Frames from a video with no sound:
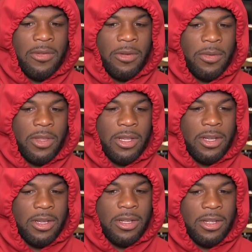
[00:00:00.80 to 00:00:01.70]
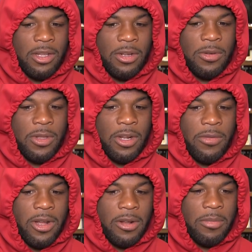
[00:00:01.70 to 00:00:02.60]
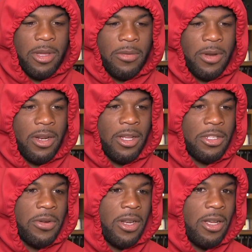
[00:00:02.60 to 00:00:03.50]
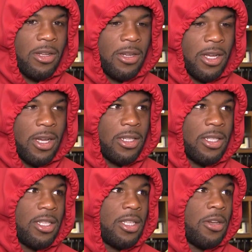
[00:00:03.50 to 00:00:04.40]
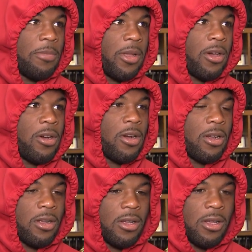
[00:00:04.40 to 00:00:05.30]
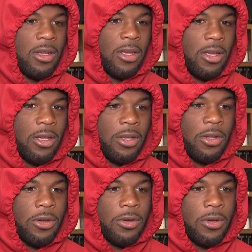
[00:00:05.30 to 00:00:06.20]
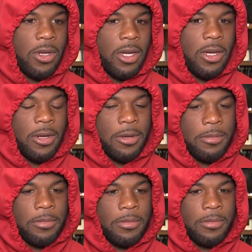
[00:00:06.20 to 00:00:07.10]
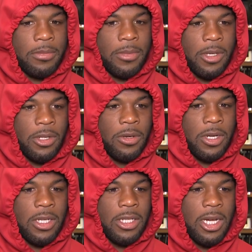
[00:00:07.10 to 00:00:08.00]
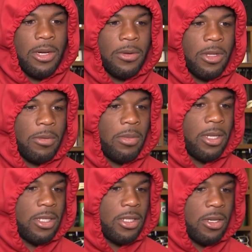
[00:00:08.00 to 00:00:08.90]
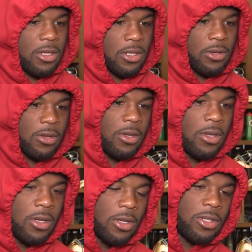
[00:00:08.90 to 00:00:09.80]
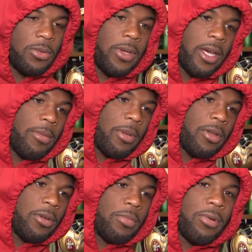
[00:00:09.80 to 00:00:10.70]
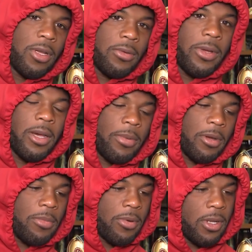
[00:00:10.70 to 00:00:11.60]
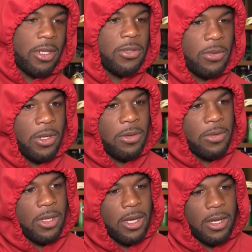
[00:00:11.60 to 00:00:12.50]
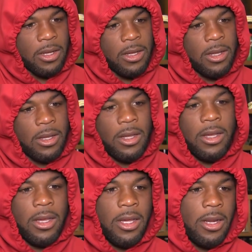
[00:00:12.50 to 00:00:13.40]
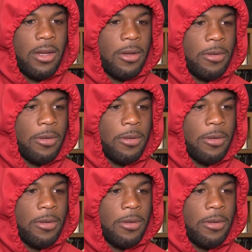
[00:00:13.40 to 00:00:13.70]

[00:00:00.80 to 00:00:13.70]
even with the, you know, with that record being what it is right now, the guys, they still play hard. You know, they do a good job with their blitzes also. So we got to be on the point. We got to be on point this week with that. And,